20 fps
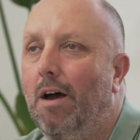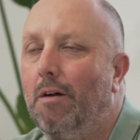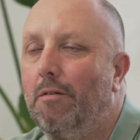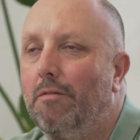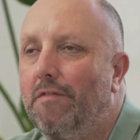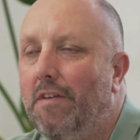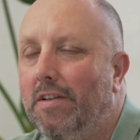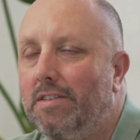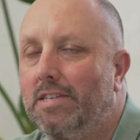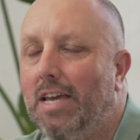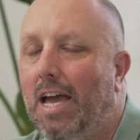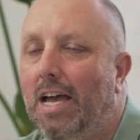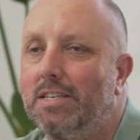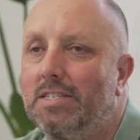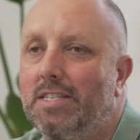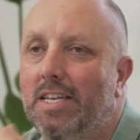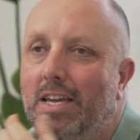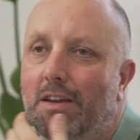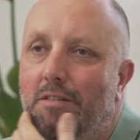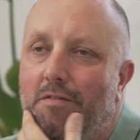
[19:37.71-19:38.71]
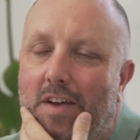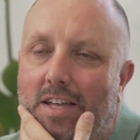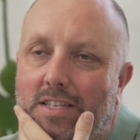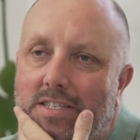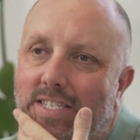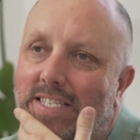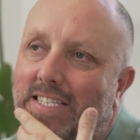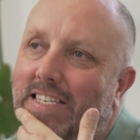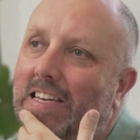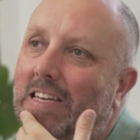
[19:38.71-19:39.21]
fantastic
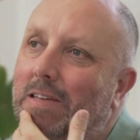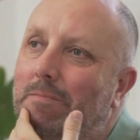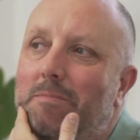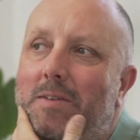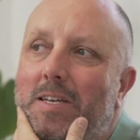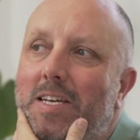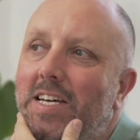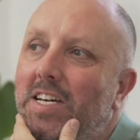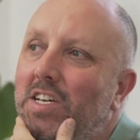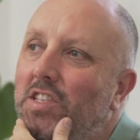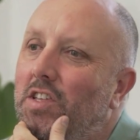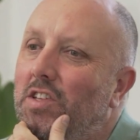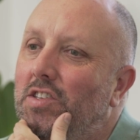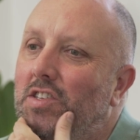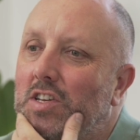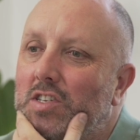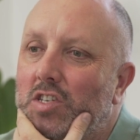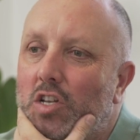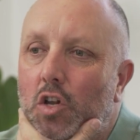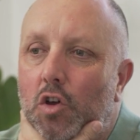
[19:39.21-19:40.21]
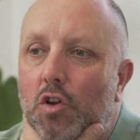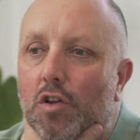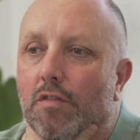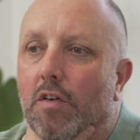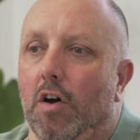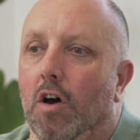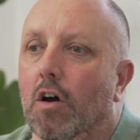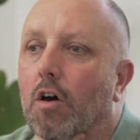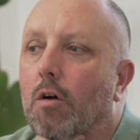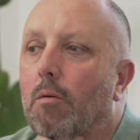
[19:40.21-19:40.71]
events team that does a lot of
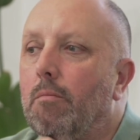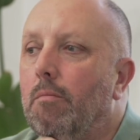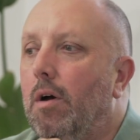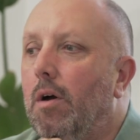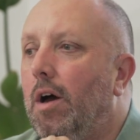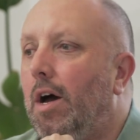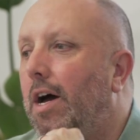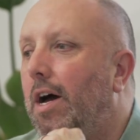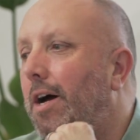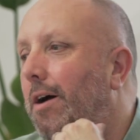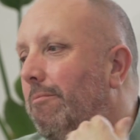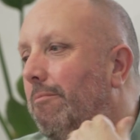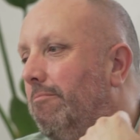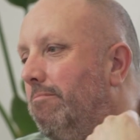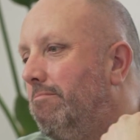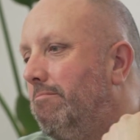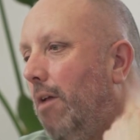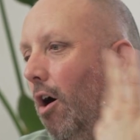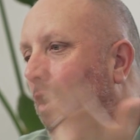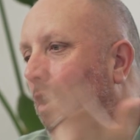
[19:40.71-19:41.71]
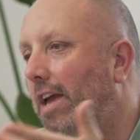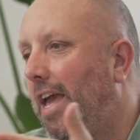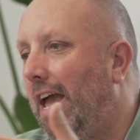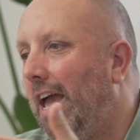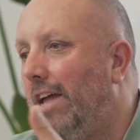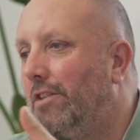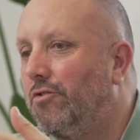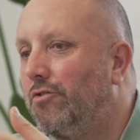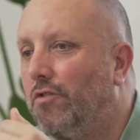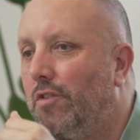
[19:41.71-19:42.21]
our market
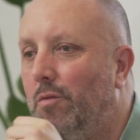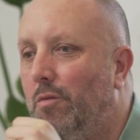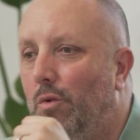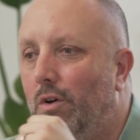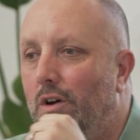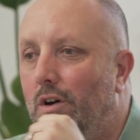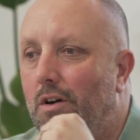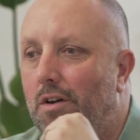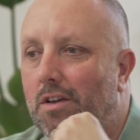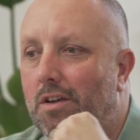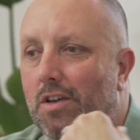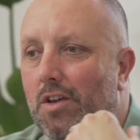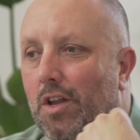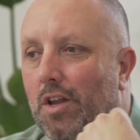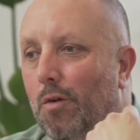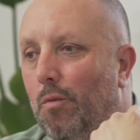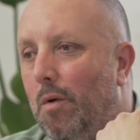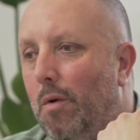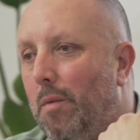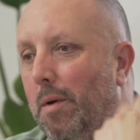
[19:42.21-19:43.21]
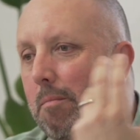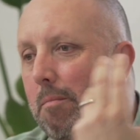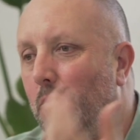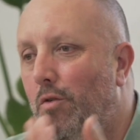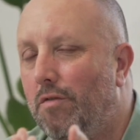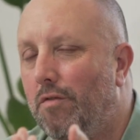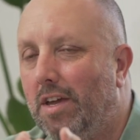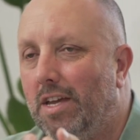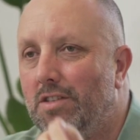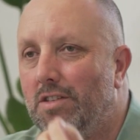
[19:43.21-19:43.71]
entry work, when we're
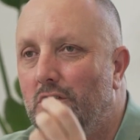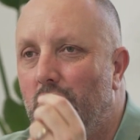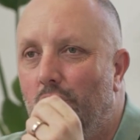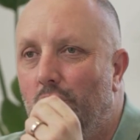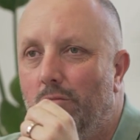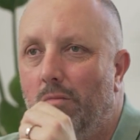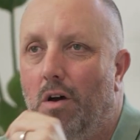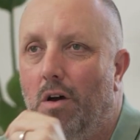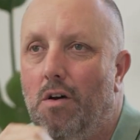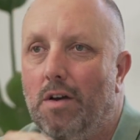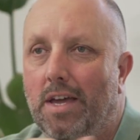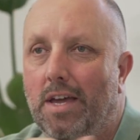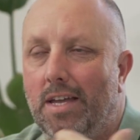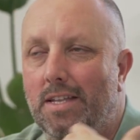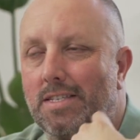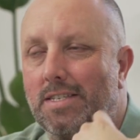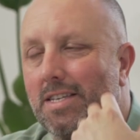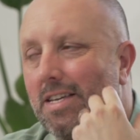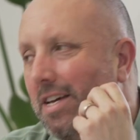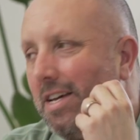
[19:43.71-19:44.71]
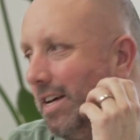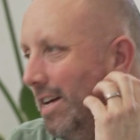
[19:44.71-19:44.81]
moving into new markets,